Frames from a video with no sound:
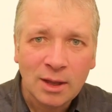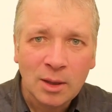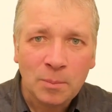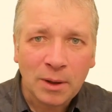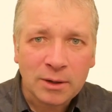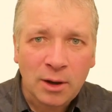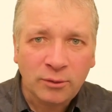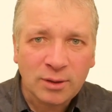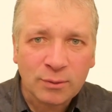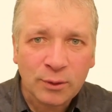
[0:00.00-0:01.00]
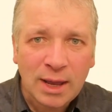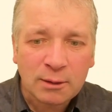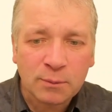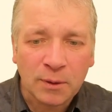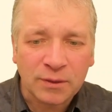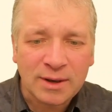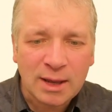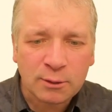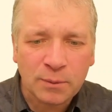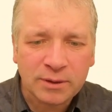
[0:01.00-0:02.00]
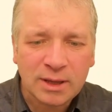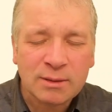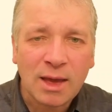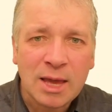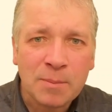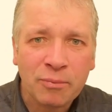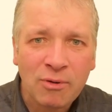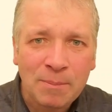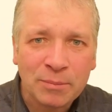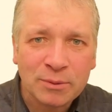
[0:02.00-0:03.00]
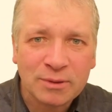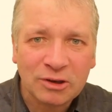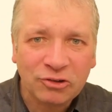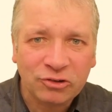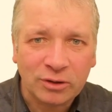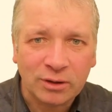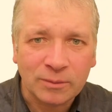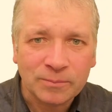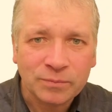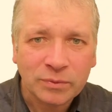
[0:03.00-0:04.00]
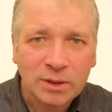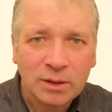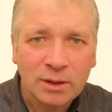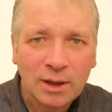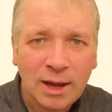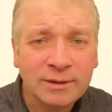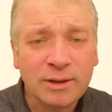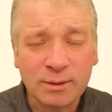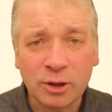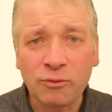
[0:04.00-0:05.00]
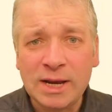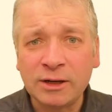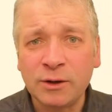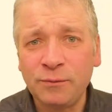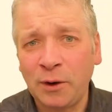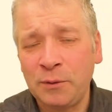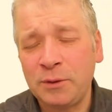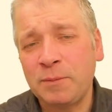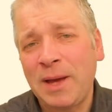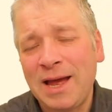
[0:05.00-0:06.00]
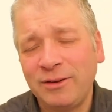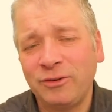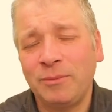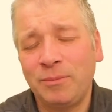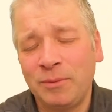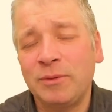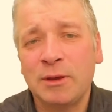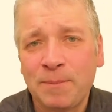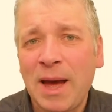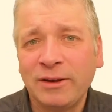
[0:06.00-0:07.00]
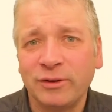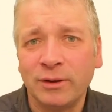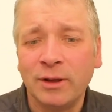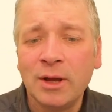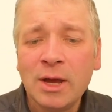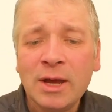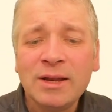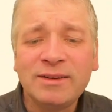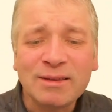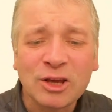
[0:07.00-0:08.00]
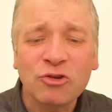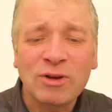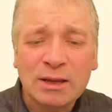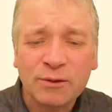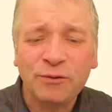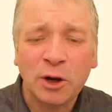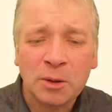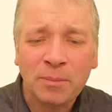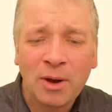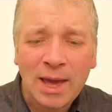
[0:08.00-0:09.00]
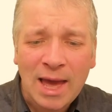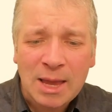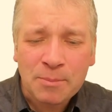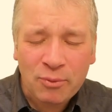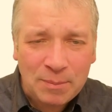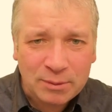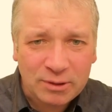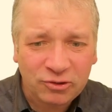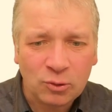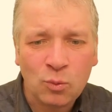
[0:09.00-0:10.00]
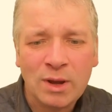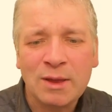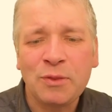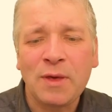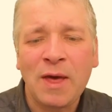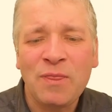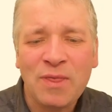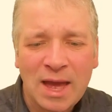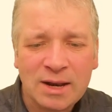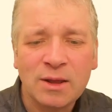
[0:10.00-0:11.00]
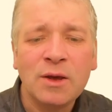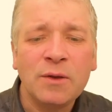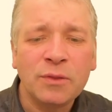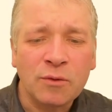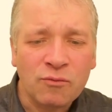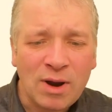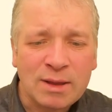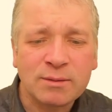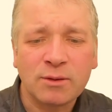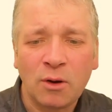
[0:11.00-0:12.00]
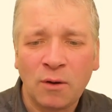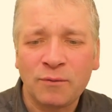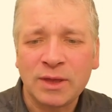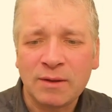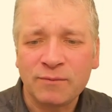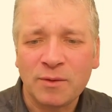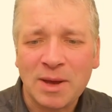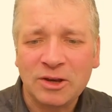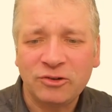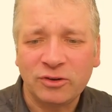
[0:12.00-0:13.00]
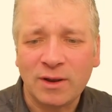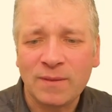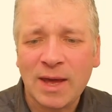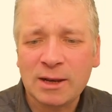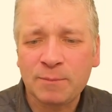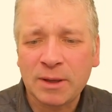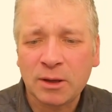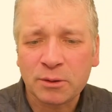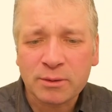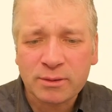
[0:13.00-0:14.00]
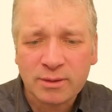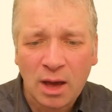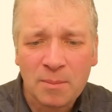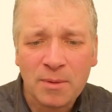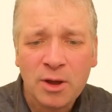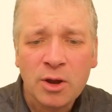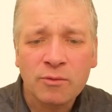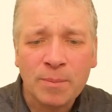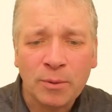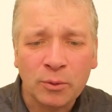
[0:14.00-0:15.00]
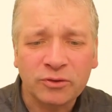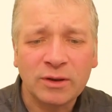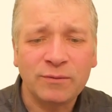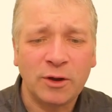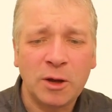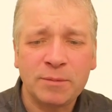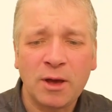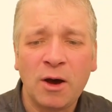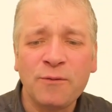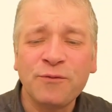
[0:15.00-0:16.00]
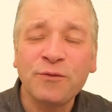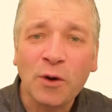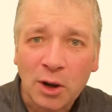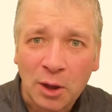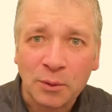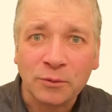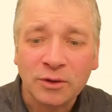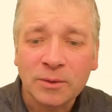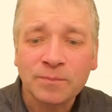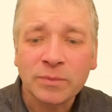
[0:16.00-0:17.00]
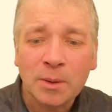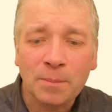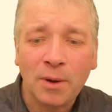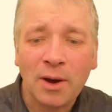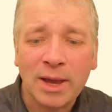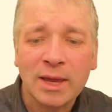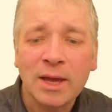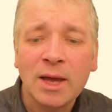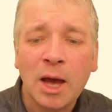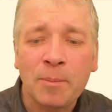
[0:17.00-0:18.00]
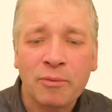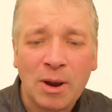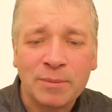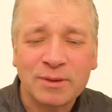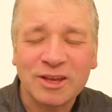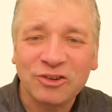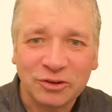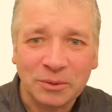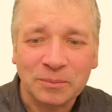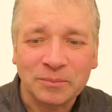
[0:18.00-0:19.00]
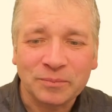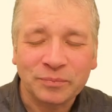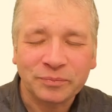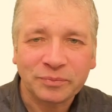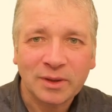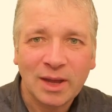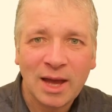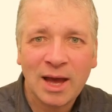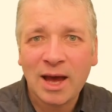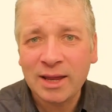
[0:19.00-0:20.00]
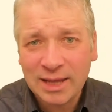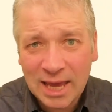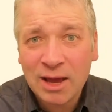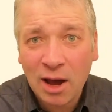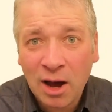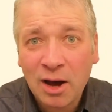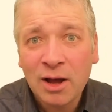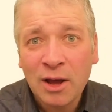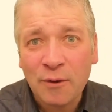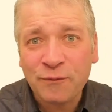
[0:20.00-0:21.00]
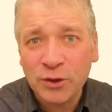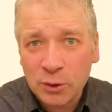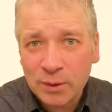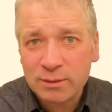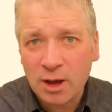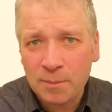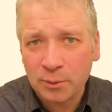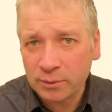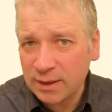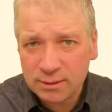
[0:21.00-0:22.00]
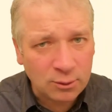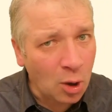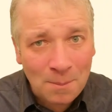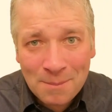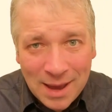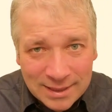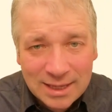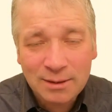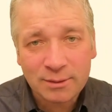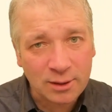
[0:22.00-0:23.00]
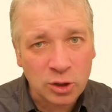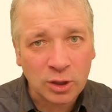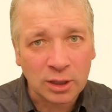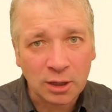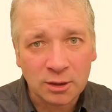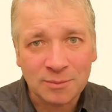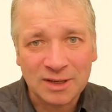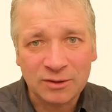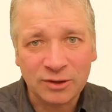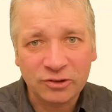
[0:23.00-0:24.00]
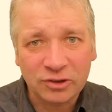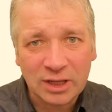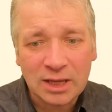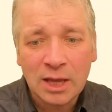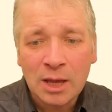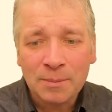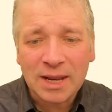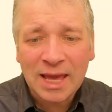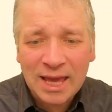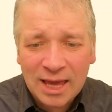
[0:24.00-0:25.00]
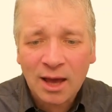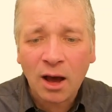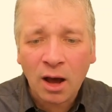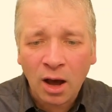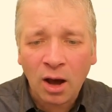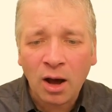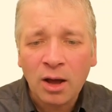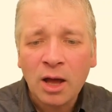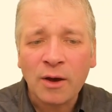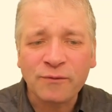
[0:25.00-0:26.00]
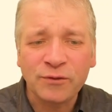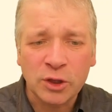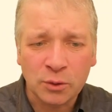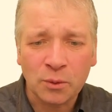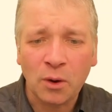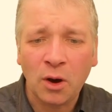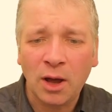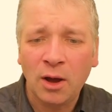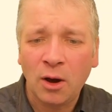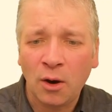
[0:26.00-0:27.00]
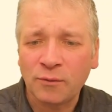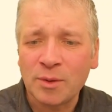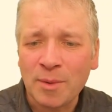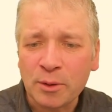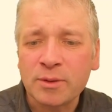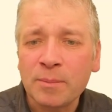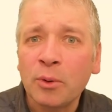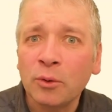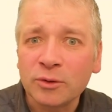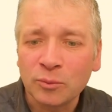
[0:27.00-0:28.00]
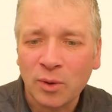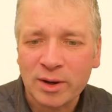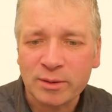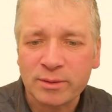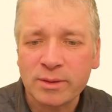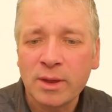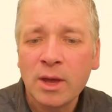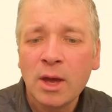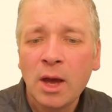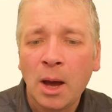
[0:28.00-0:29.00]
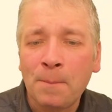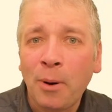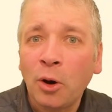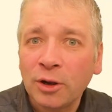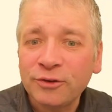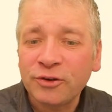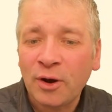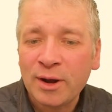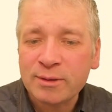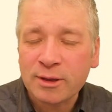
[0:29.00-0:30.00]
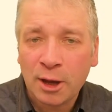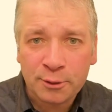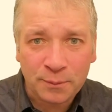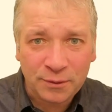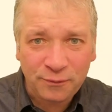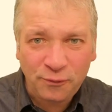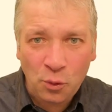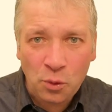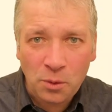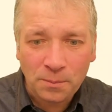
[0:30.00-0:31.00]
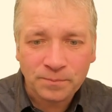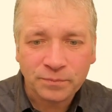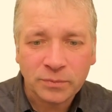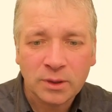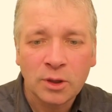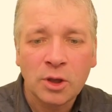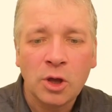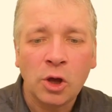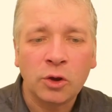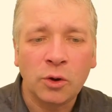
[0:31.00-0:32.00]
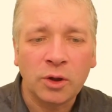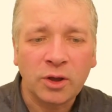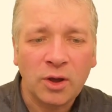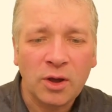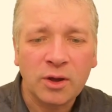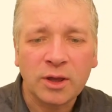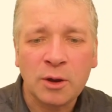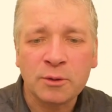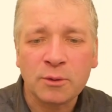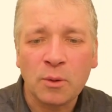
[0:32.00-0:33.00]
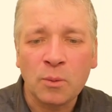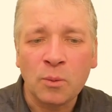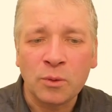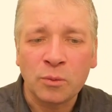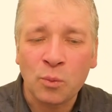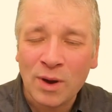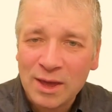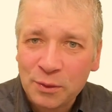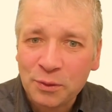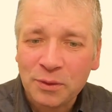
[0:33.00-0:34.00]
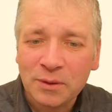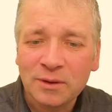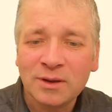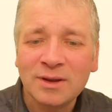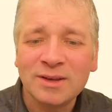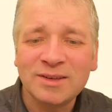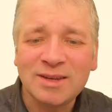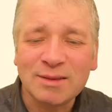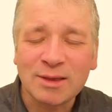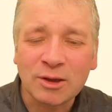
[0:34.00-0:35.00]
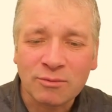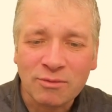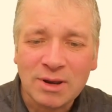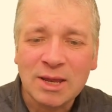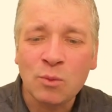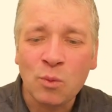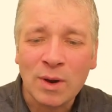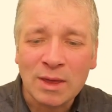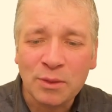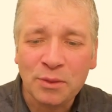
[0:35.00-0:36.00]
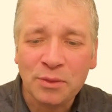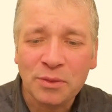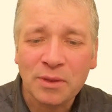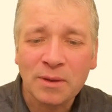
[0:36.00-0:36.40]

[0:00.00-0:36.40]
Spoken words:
but notice the next word. The next word is a preposition, and disagreed can follow this pattern. Disagreed is followed by a preposition with and then the rest of the information. And that is because some reporting verbs are followed by a preposition. And here are a few examples. There's not many, so you can learn them individually, but here are a few of the most important ones. Apologise goes with for, concur goes with, disagree with,